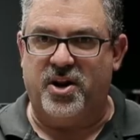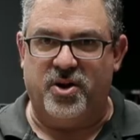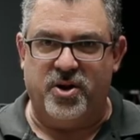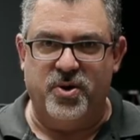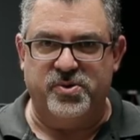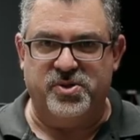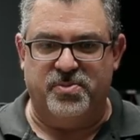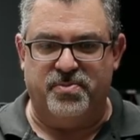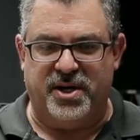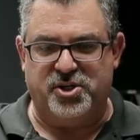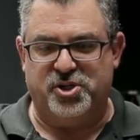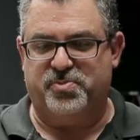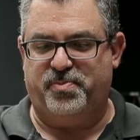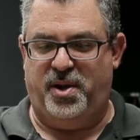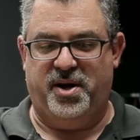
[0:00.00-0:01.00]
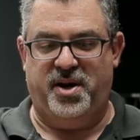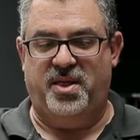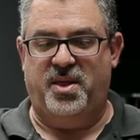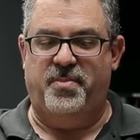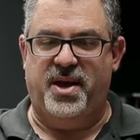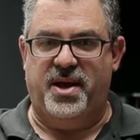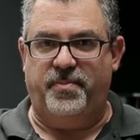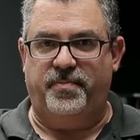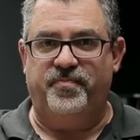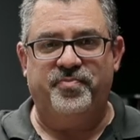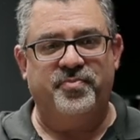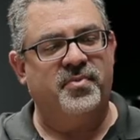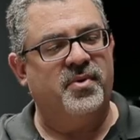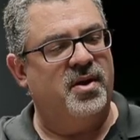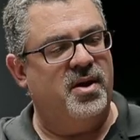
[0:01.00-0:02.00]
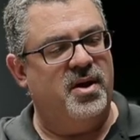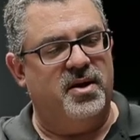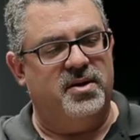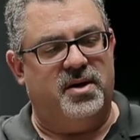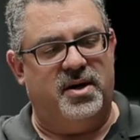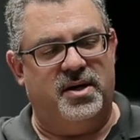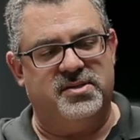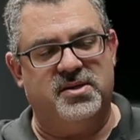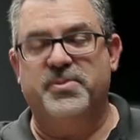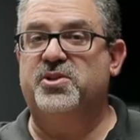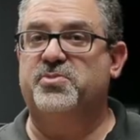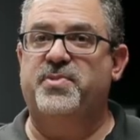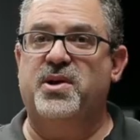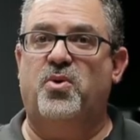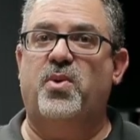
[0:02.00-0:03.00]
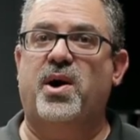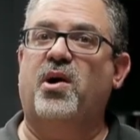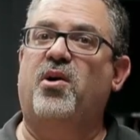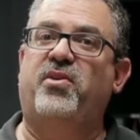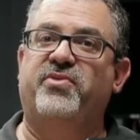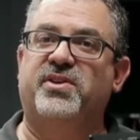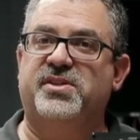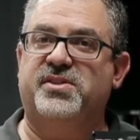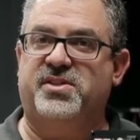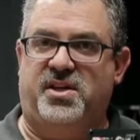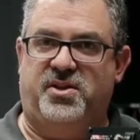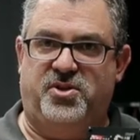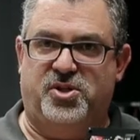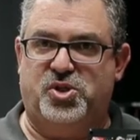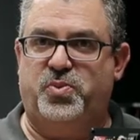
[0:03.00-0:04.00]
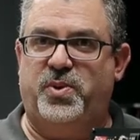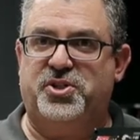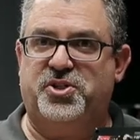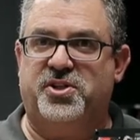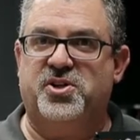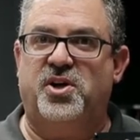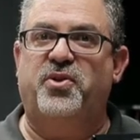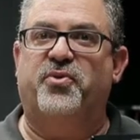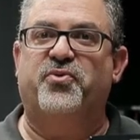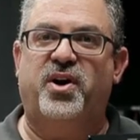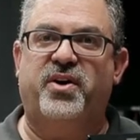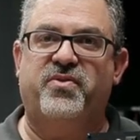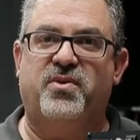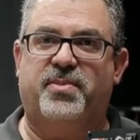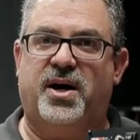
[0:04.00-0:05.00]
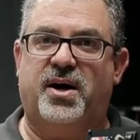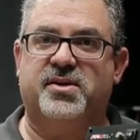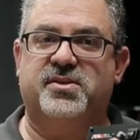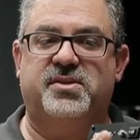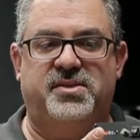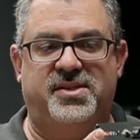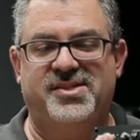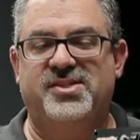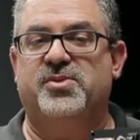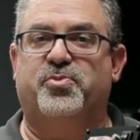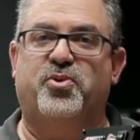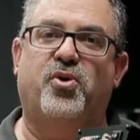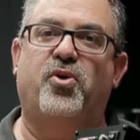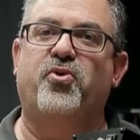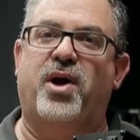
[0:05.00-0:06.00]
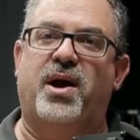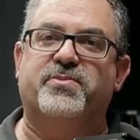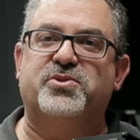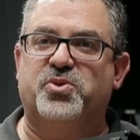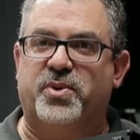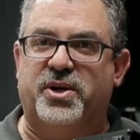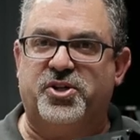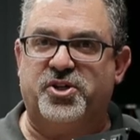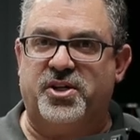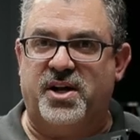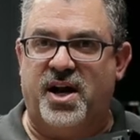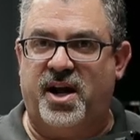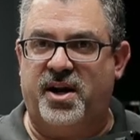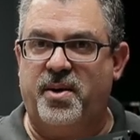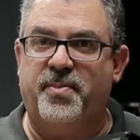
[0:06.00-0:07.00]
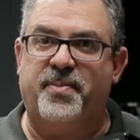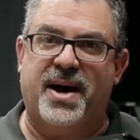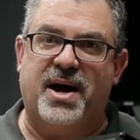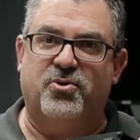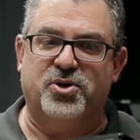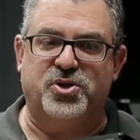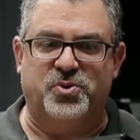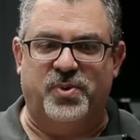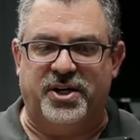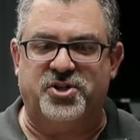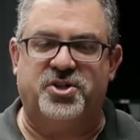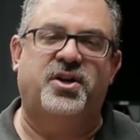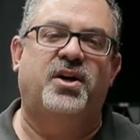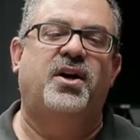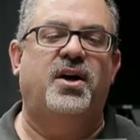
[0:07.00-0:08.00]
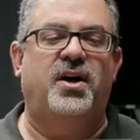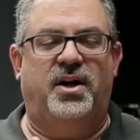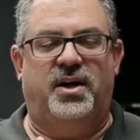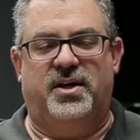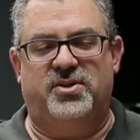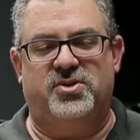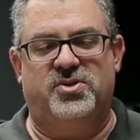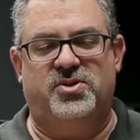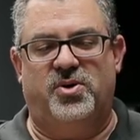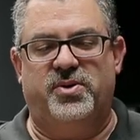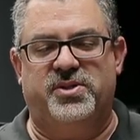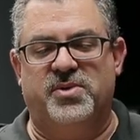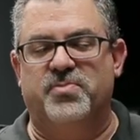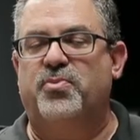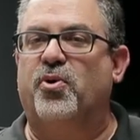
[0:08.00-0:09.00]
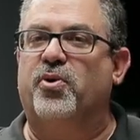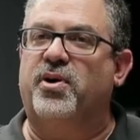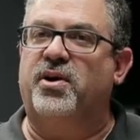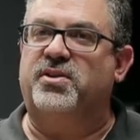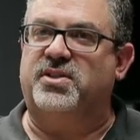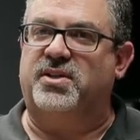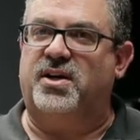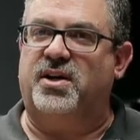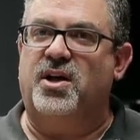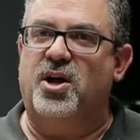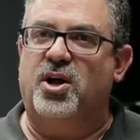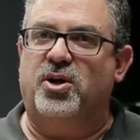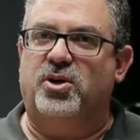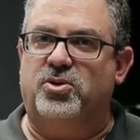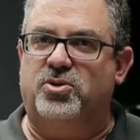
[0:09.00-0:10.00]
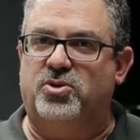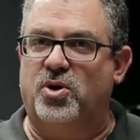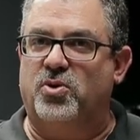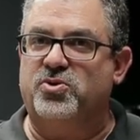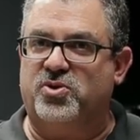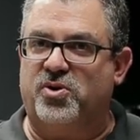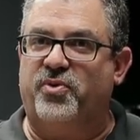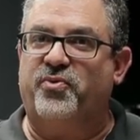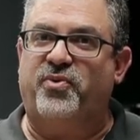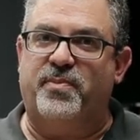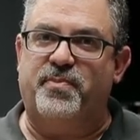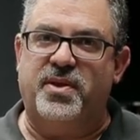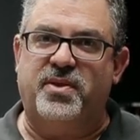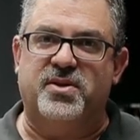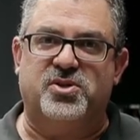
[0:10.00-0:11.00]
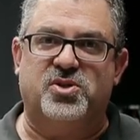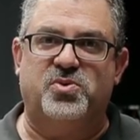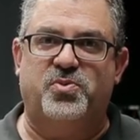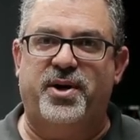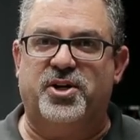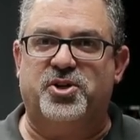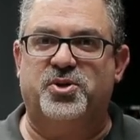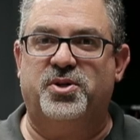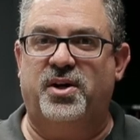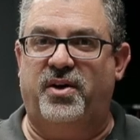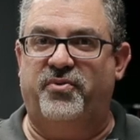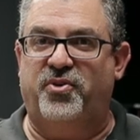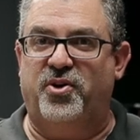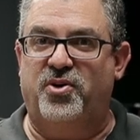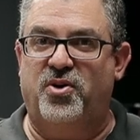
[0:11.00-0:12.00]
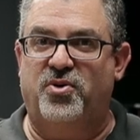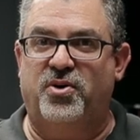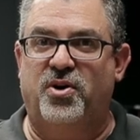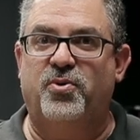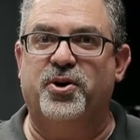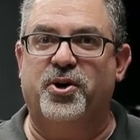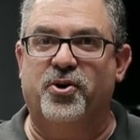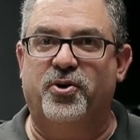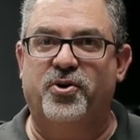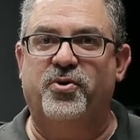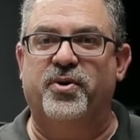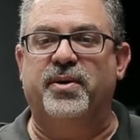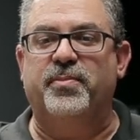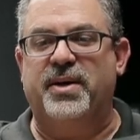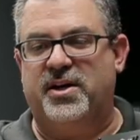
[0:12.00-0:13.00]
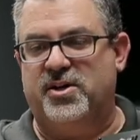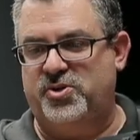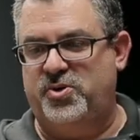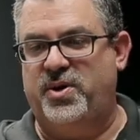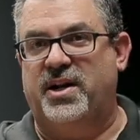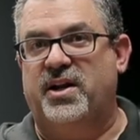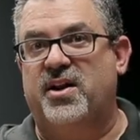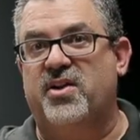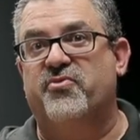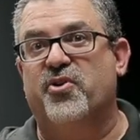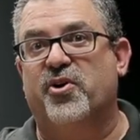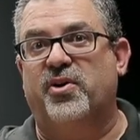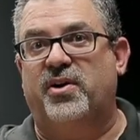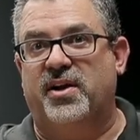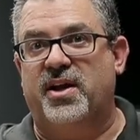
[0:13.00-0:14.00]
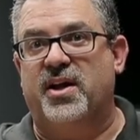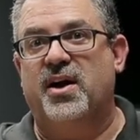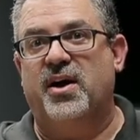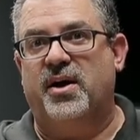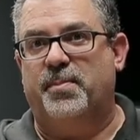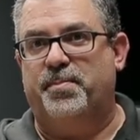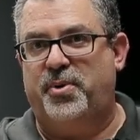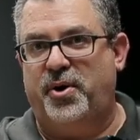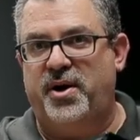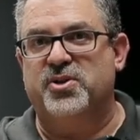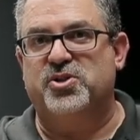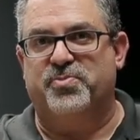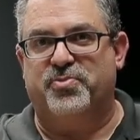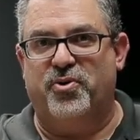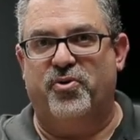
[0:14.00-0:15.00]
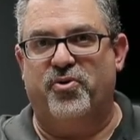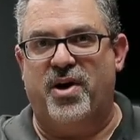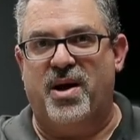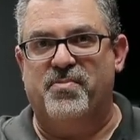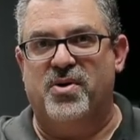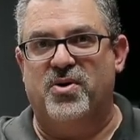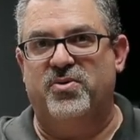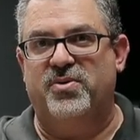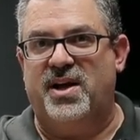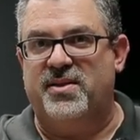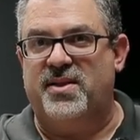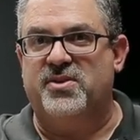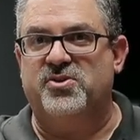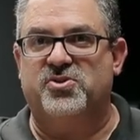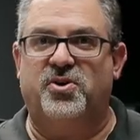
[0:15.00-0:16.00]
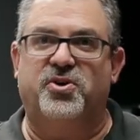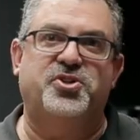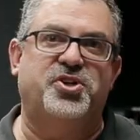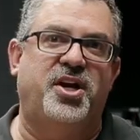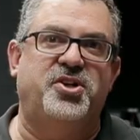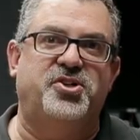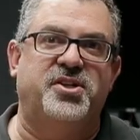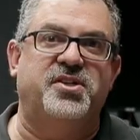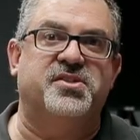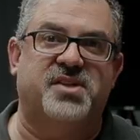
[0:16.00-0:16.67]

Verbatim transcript: to use them by just plugging them in. Uh, something to be aware of is the switch that's on the front of the box. This is a program switch, not a power switch. So it's important uh, don't start flipping this switch if you don't know what you're doing because you can inadvertently put it into program mode and then start changing